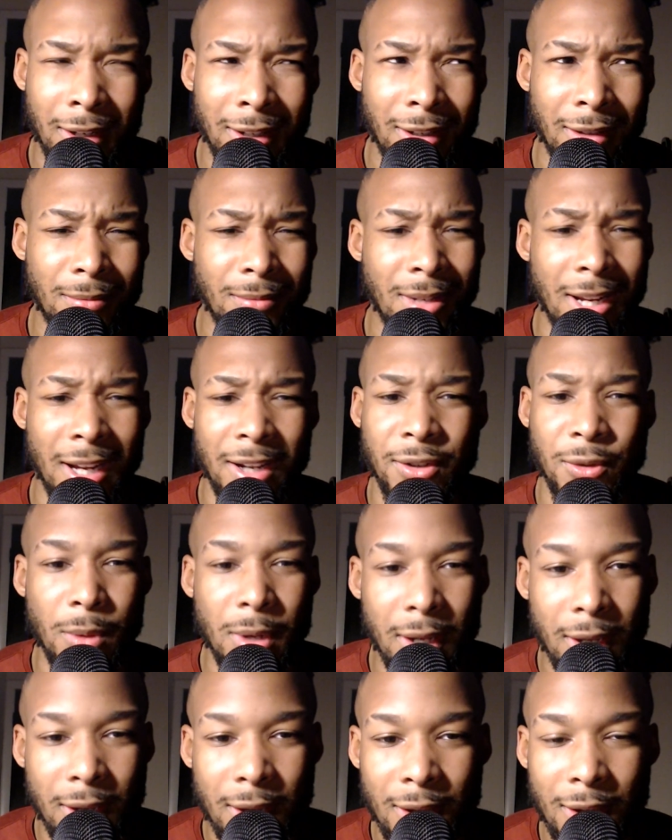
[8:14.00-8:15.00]
next
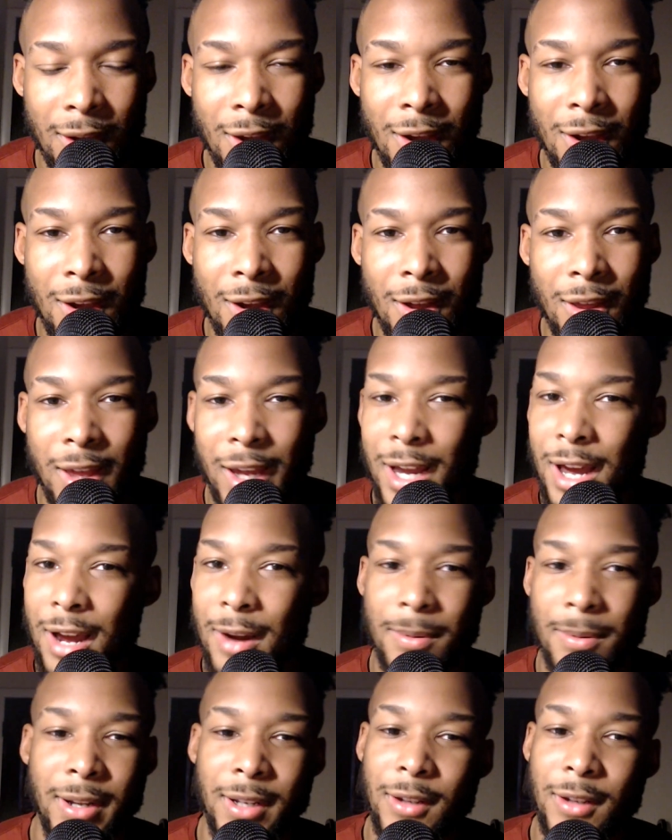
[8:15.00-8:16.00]
week. They got
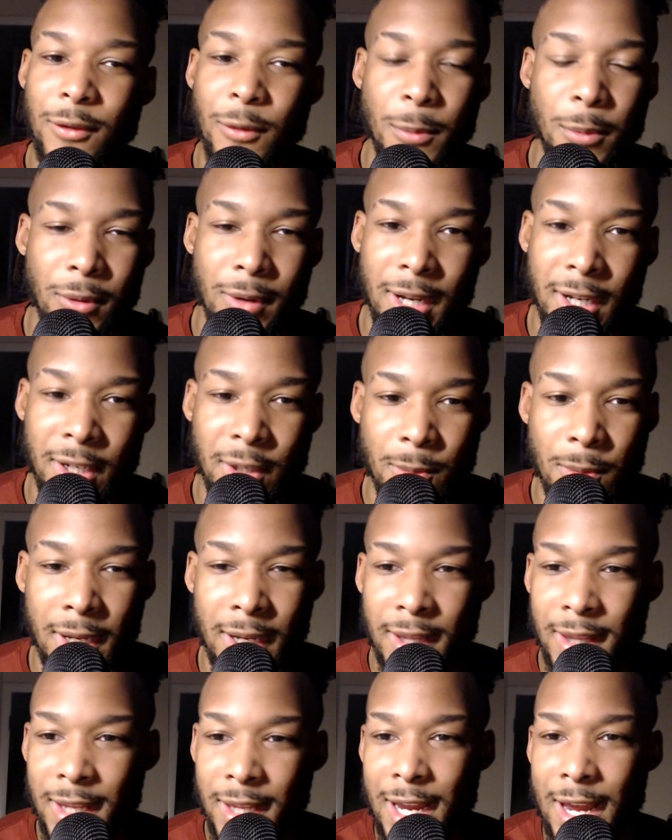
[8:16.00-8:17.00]
to play Liverpool next week,
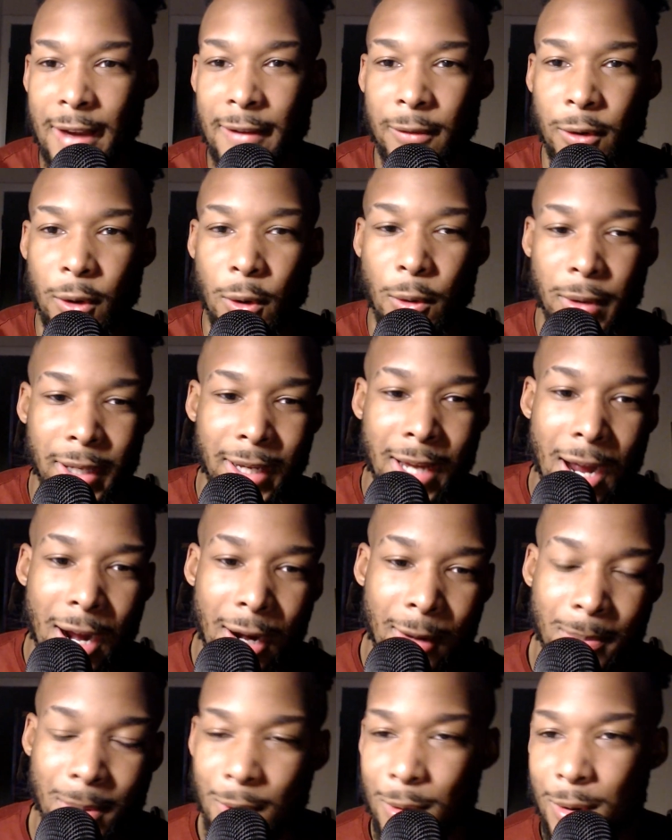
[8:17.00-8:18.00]
and they have Cody
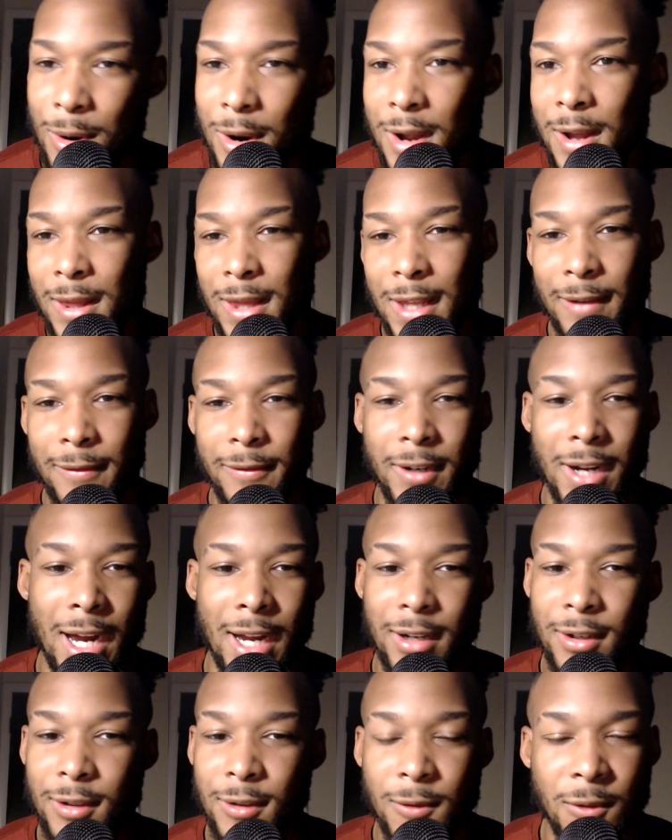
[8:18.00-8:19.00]
Gakpo. They've
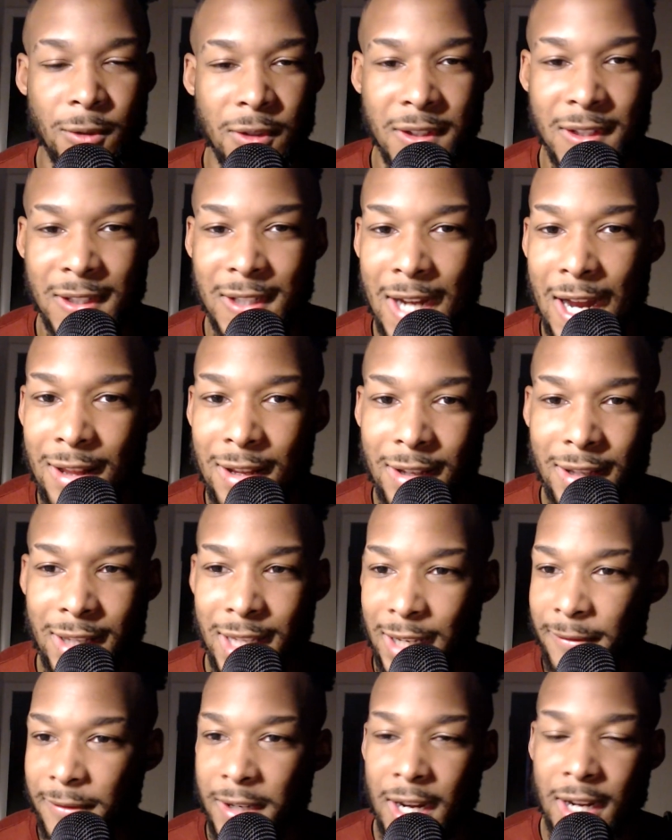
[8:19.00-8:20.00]
got Salah.
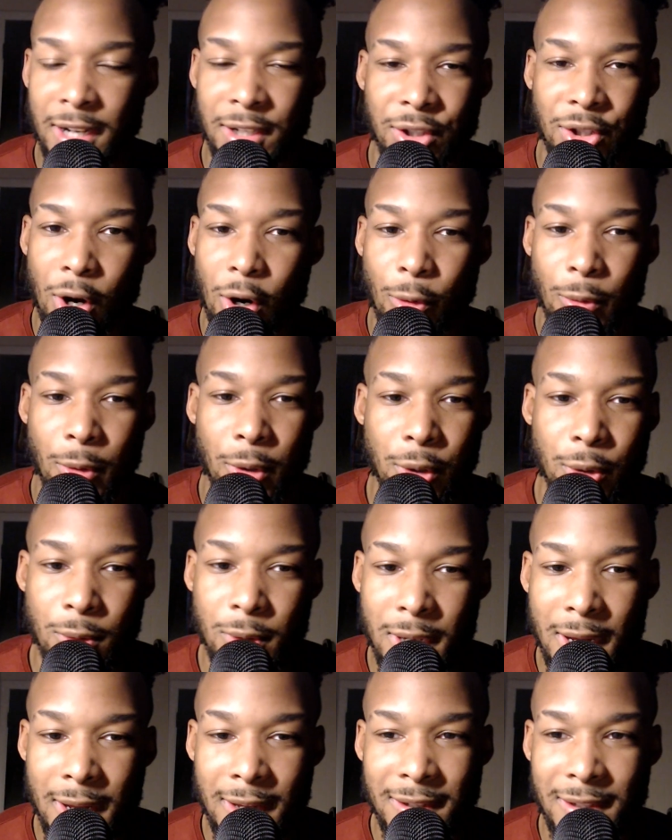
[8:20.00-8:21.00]
They've got Darwin
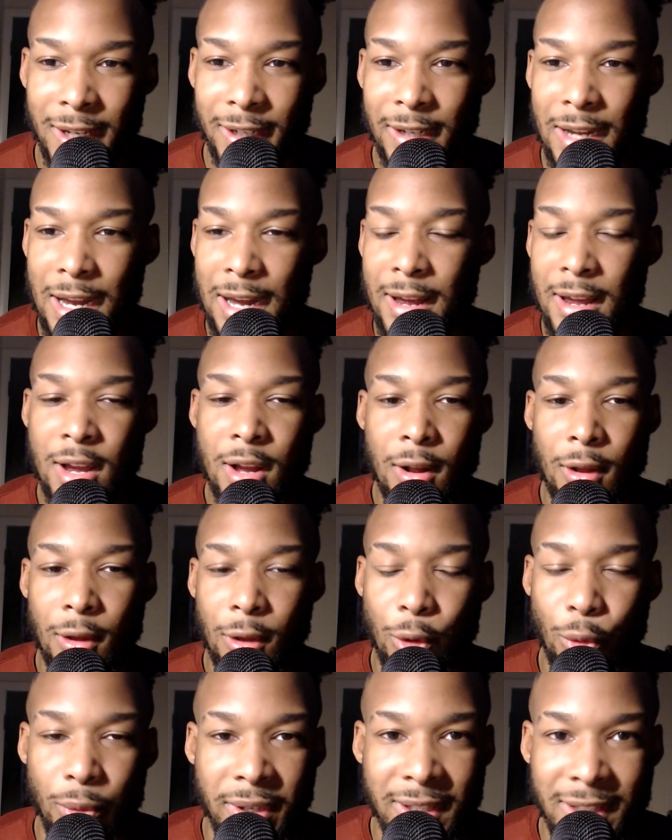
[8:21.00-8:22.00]
Nunez. They got
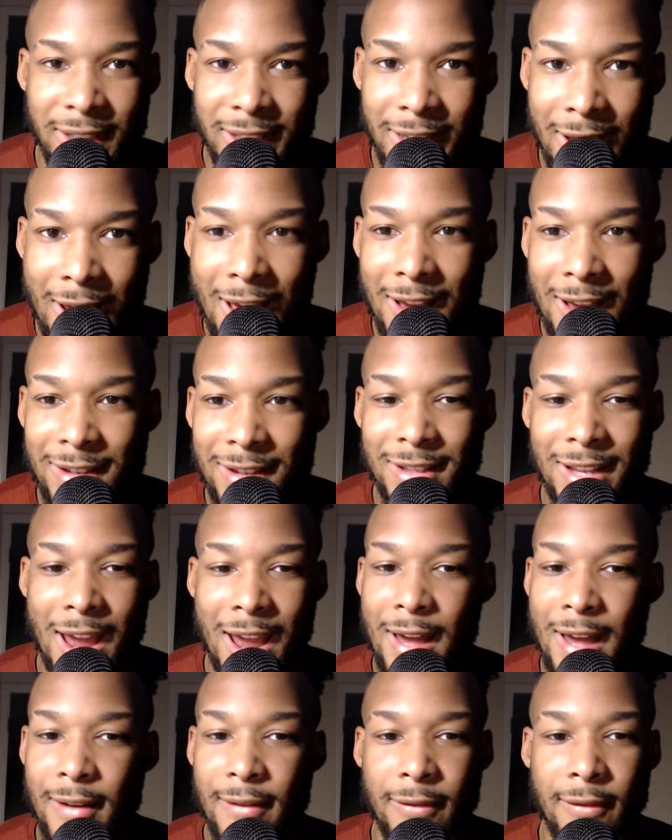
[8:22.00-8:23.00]
Luis Diaz.
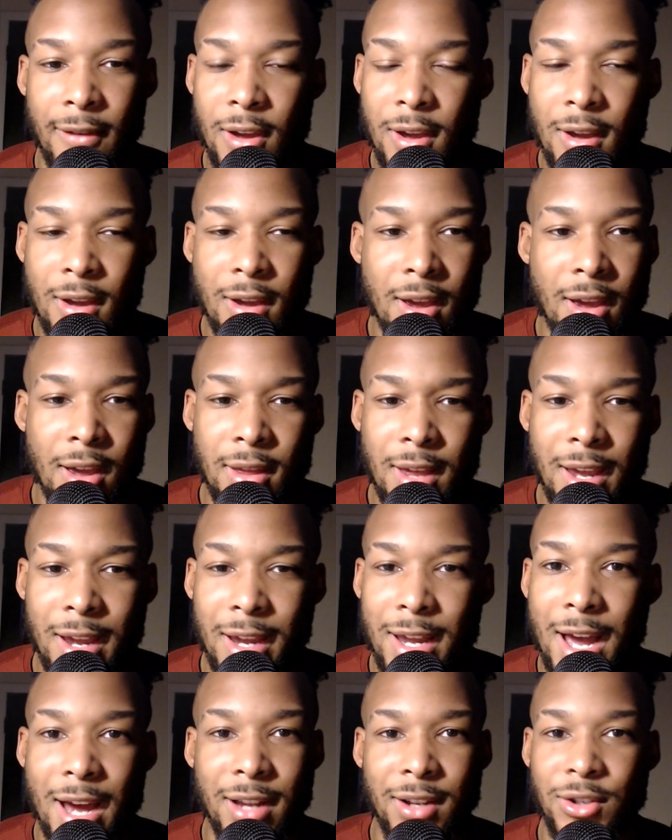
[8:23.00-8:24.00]
They
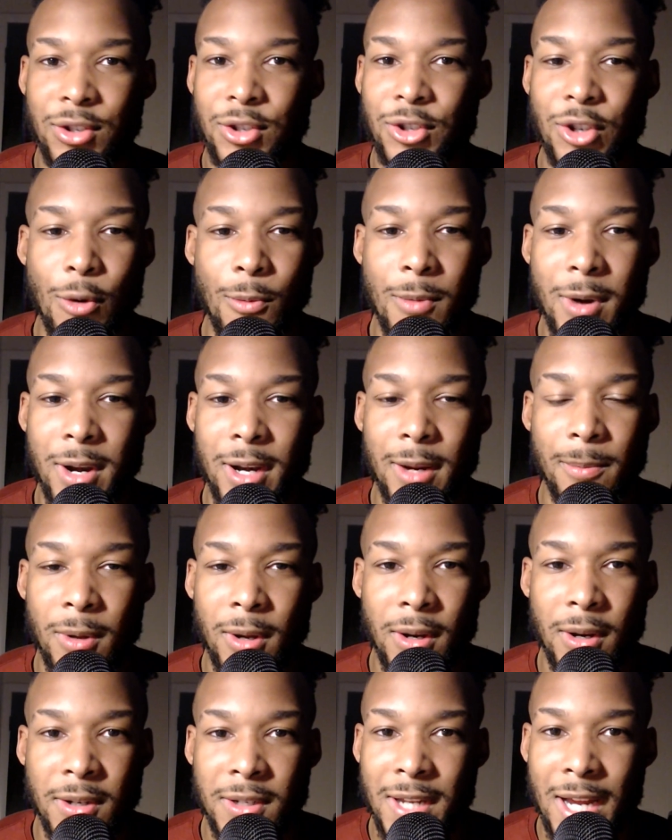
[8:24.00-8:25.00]
got so many
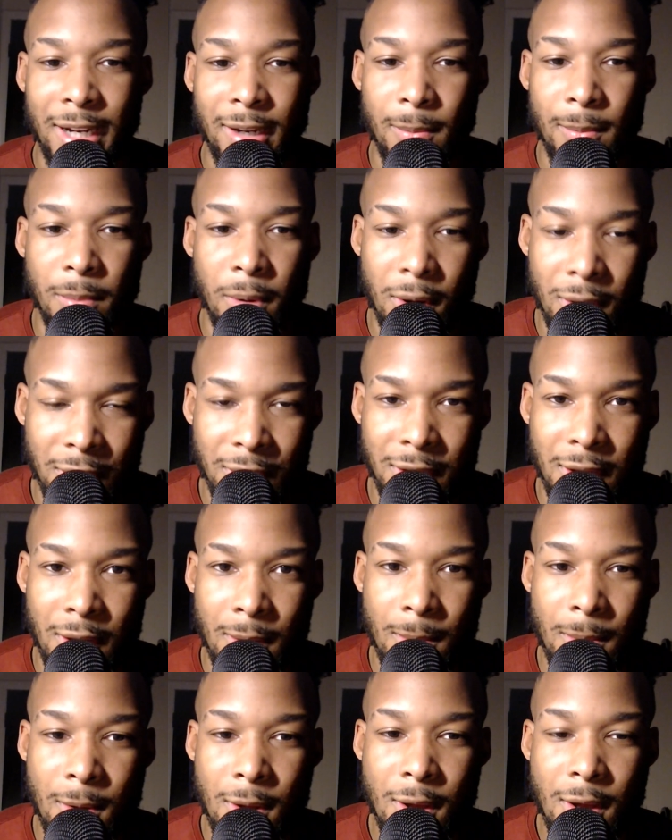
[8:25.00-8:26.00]
players that can punish
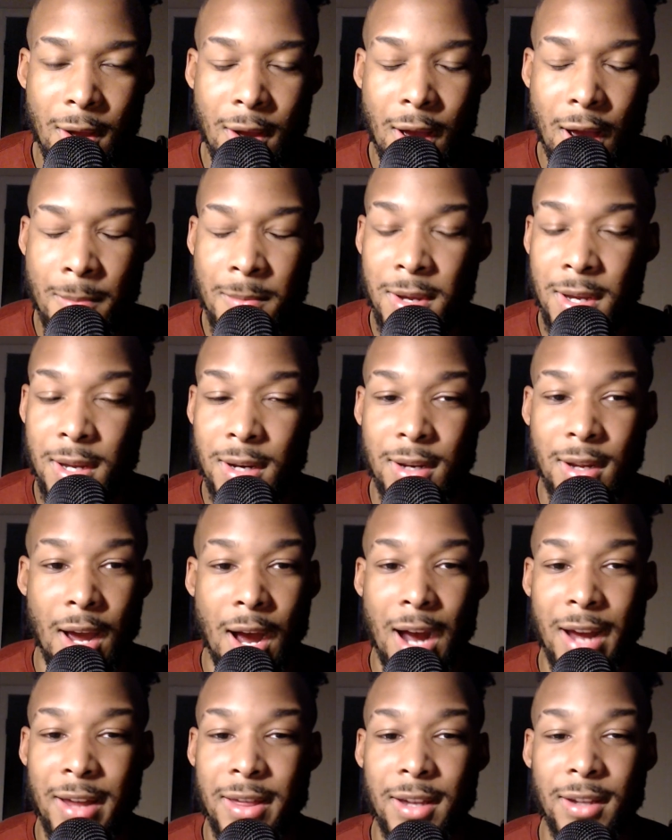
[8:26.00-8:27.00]
them. I mean,
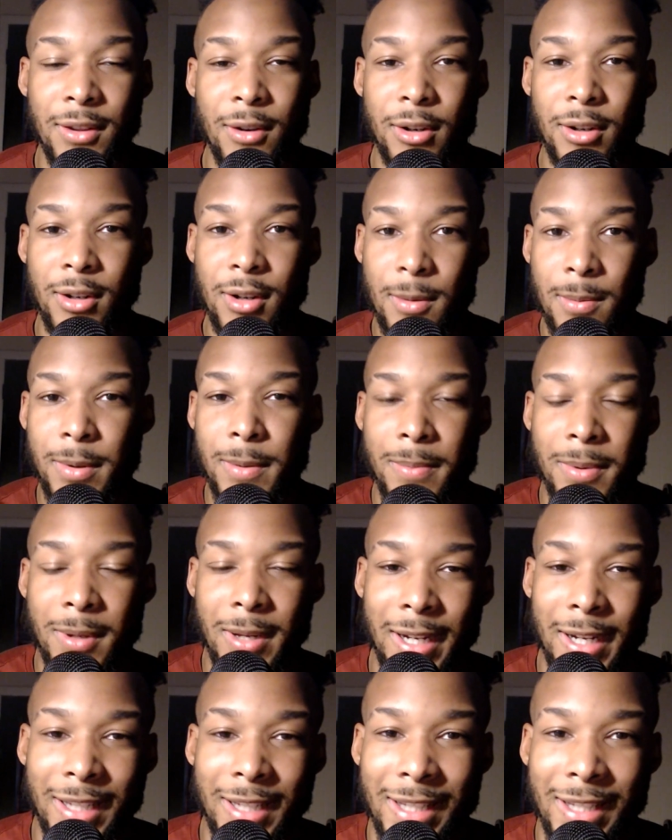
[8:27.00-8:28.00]
I think they're going to be
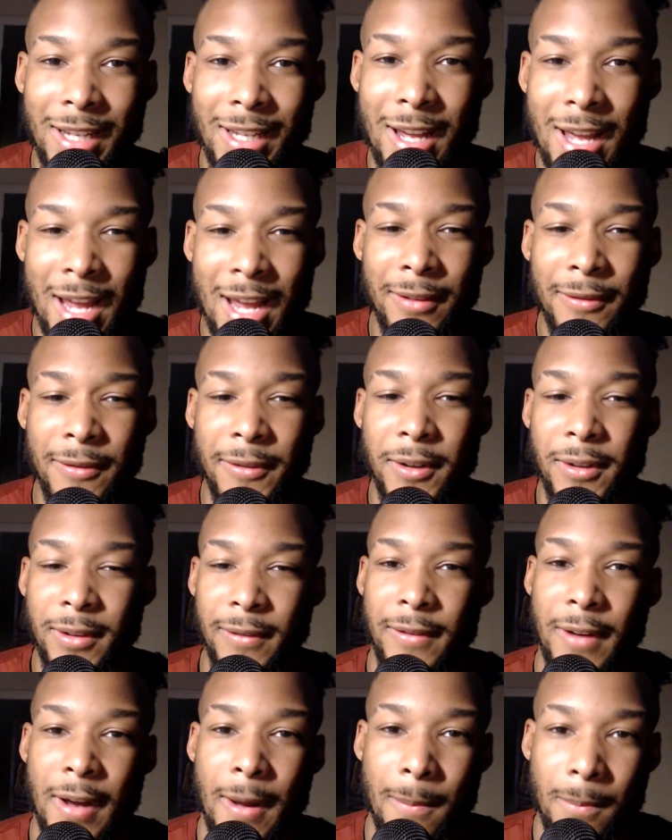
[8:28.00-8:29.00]
playing at the Anfield
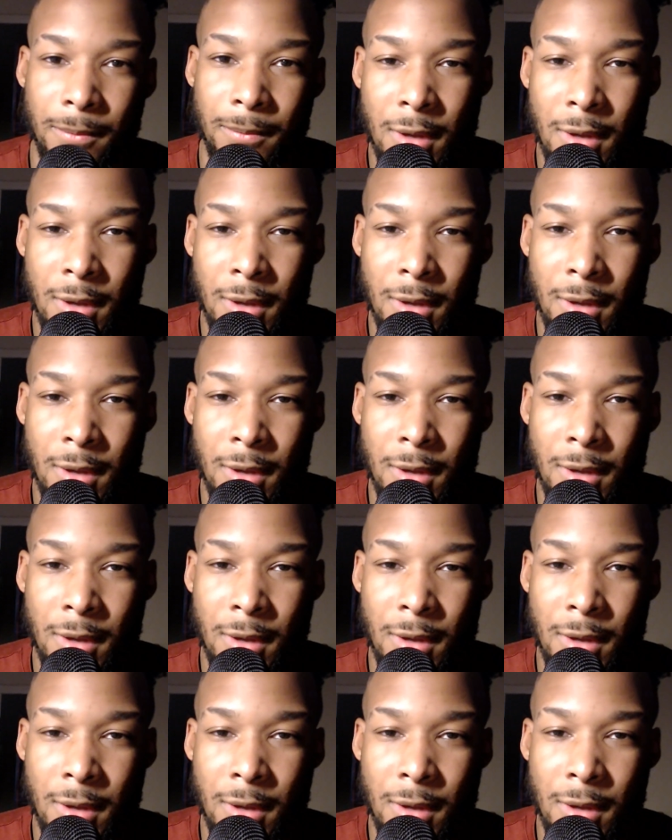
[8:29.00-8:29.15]
if I'm